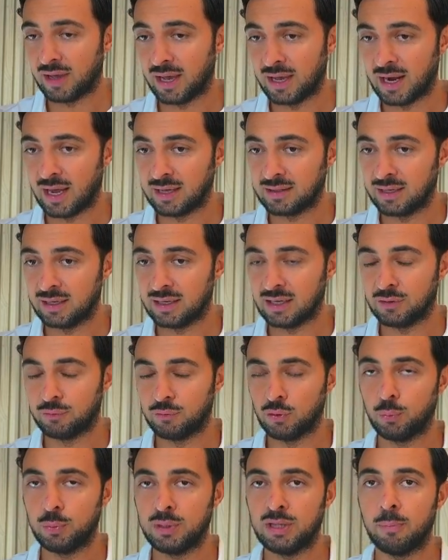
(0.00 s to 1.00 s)
And I think it
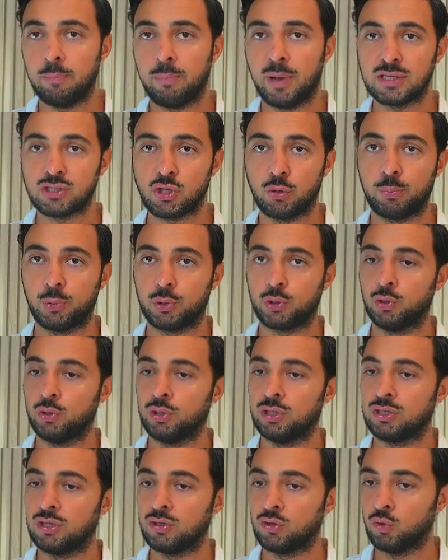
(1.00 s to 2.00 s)
will be the best
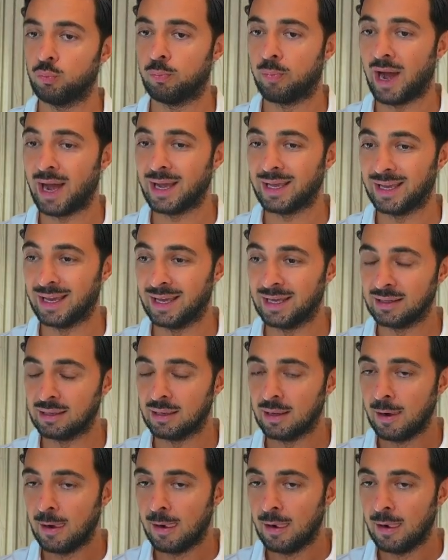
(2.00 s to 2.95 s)
opportunity to buy in